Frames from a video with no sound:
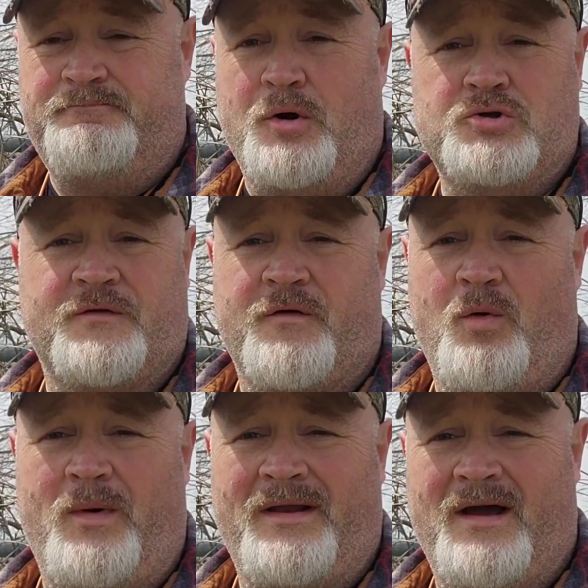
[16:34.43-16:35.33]
Poacher for
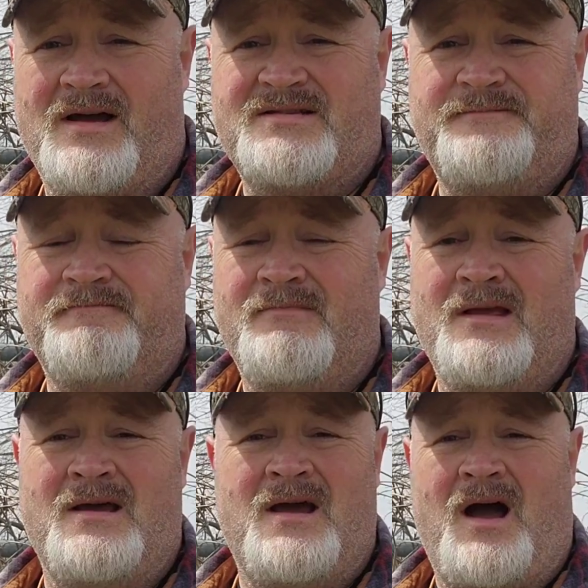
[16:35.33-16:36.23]
the win, guys.
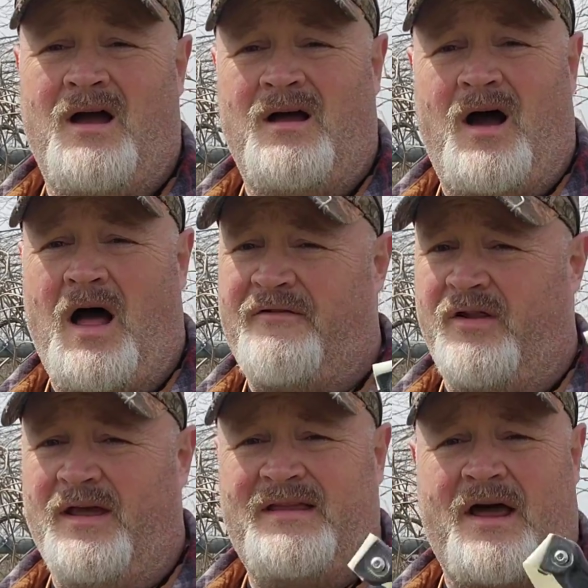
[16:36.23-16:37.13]
I'll have a
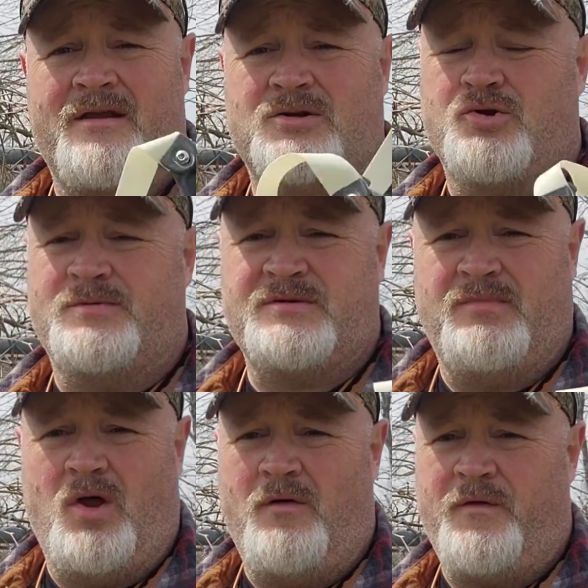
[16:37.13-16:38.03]
link down in the description
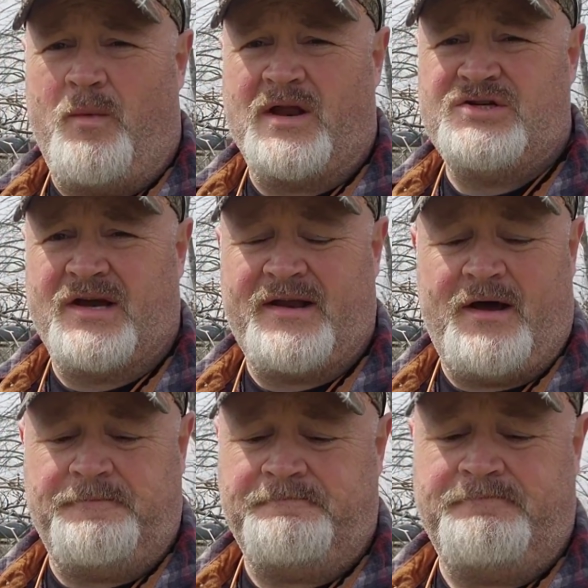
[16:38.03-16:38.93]
below if you want to check it
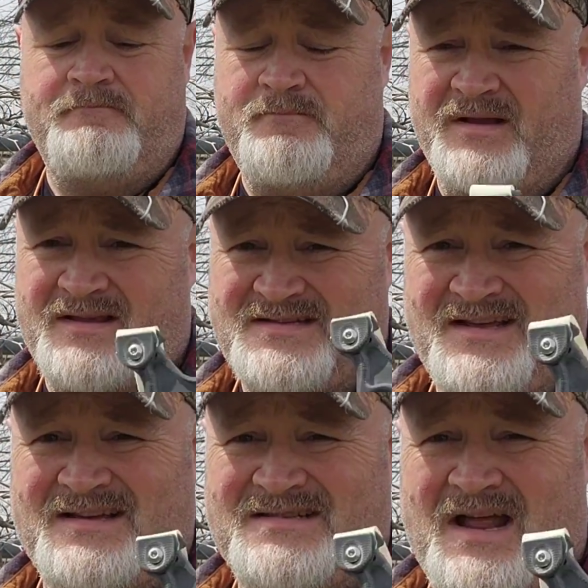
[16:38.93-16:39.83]
out, but this
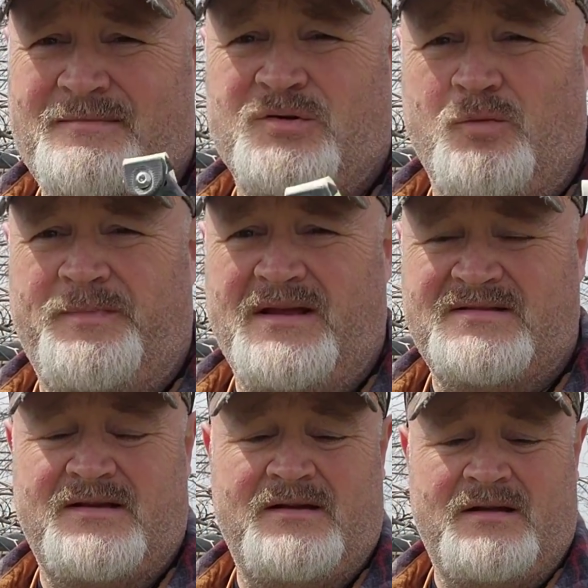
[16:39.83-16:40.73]
thing is an absolute
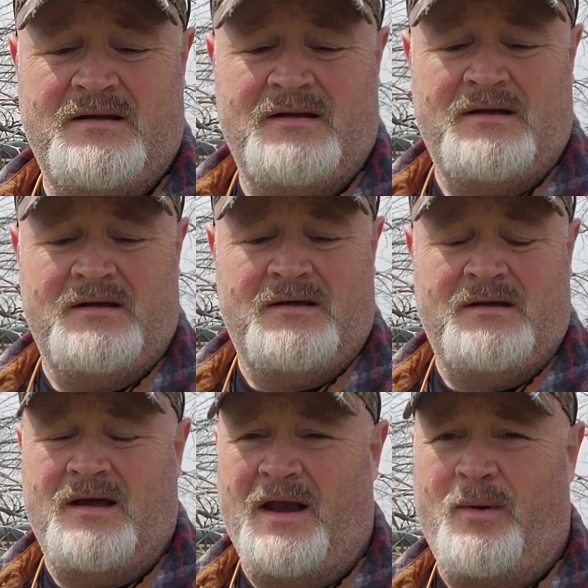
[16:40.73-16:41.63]
beast.
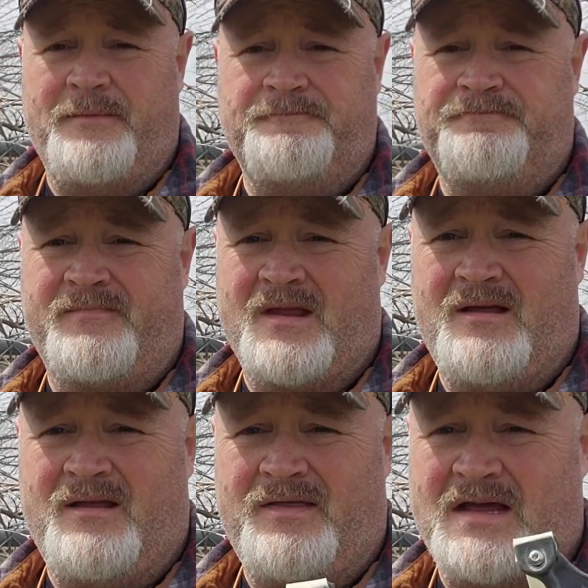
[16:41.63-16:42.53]
Anyway,
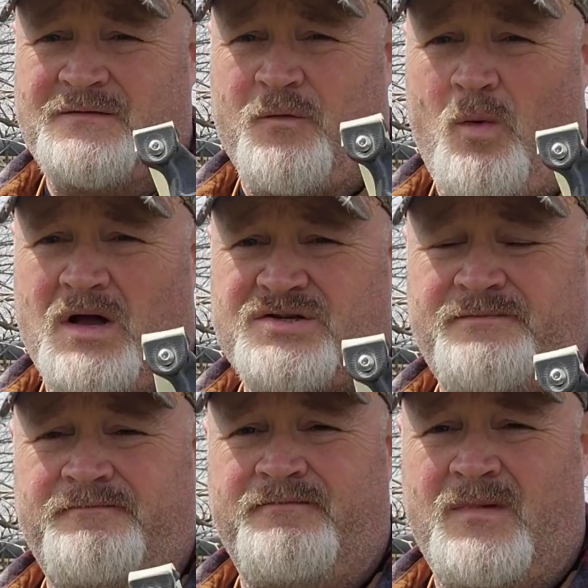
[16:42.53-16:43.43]
thanks for
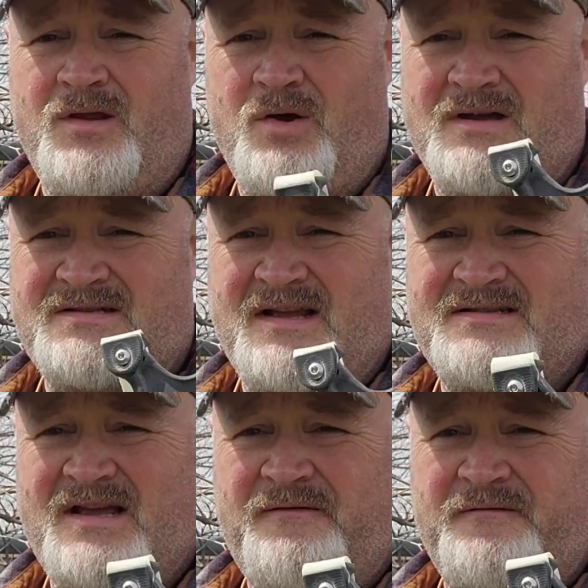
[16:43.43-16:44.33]
watching. You guys stay
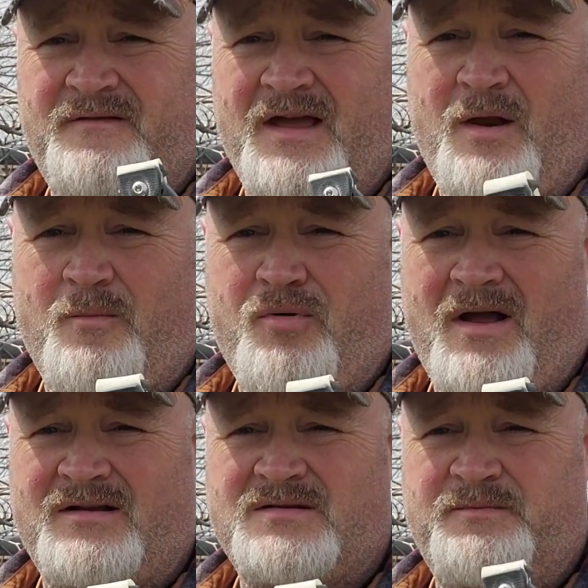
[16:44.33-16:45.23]
safe, get out and
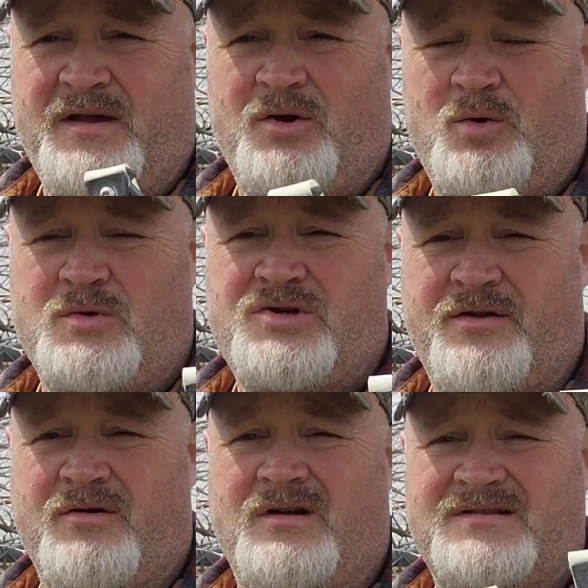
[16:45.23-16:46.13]
practice, be good to each
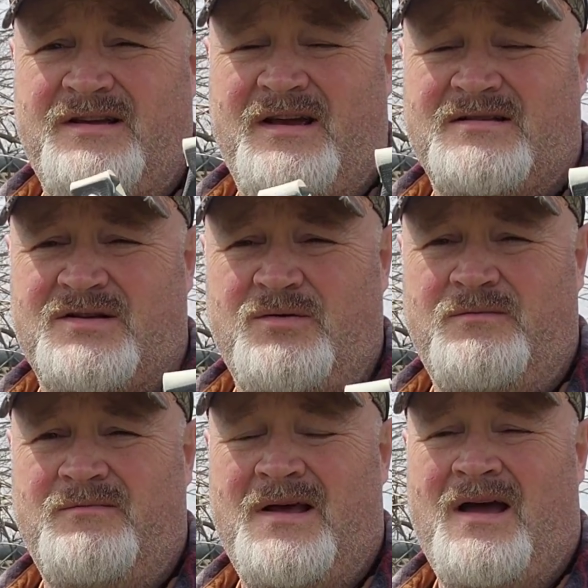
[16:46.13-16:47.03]
other. I'll see you again
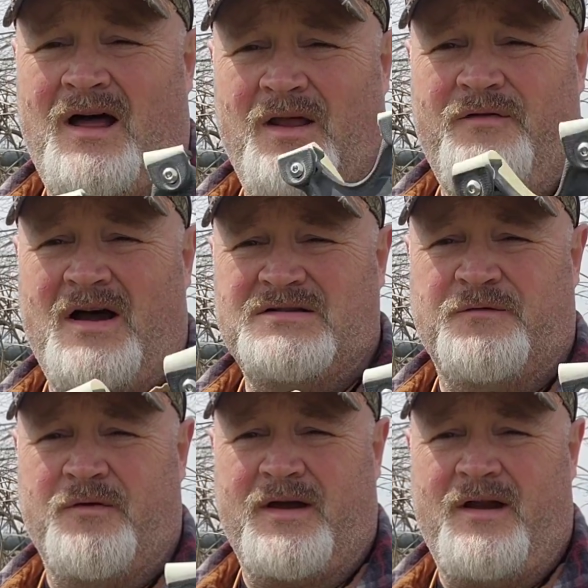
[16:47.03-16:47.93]
soon. I love you guys.
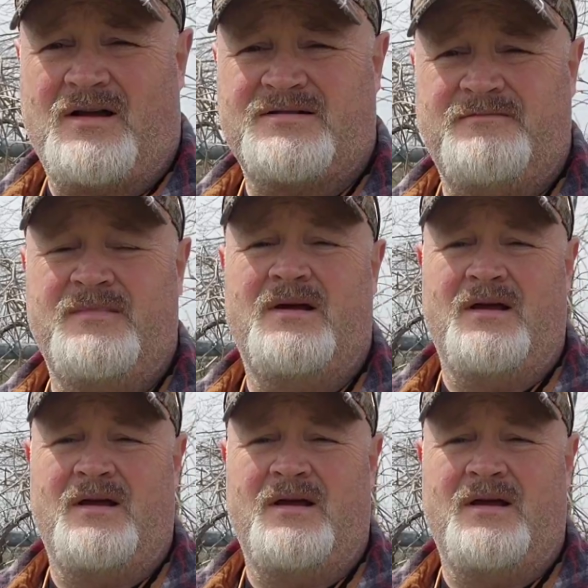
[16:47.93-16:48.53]
You're freaking awesome.